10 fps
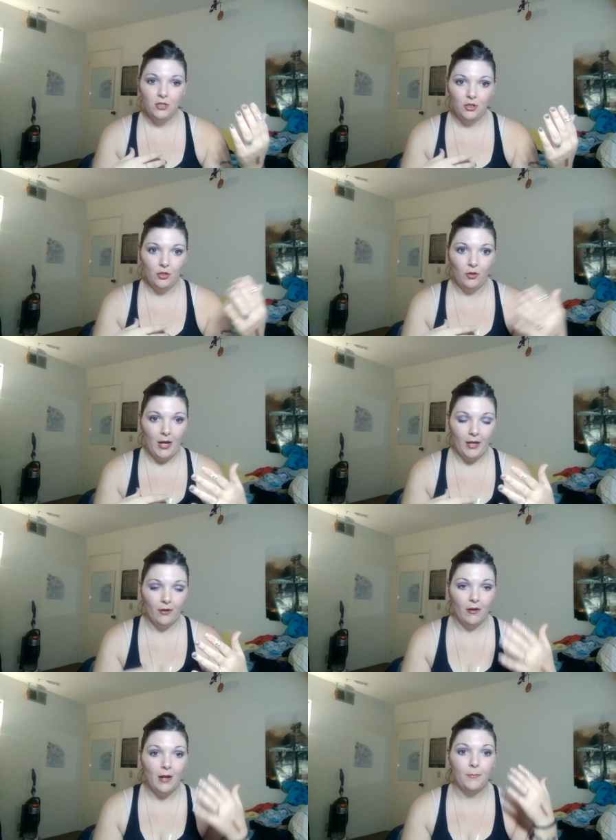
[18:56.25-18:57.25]
you know,
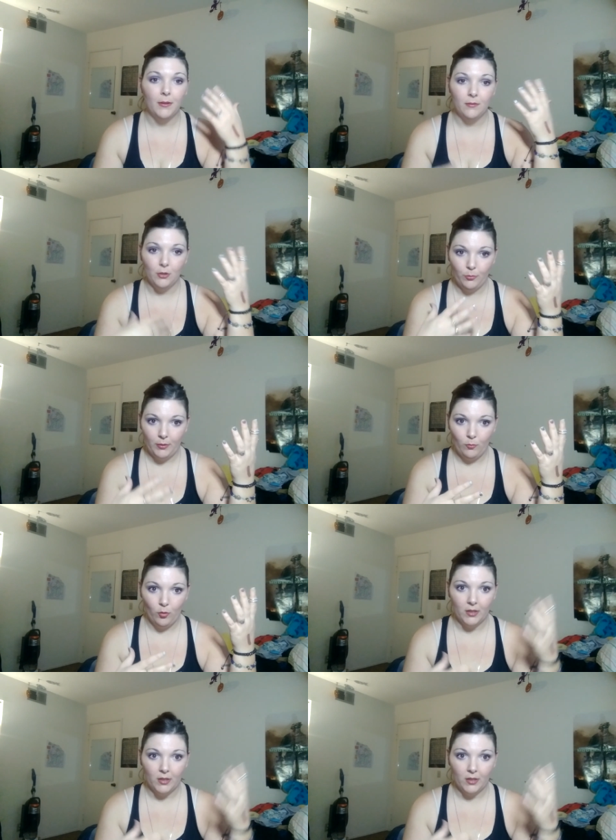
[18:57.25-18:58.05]
higher up, a little bit more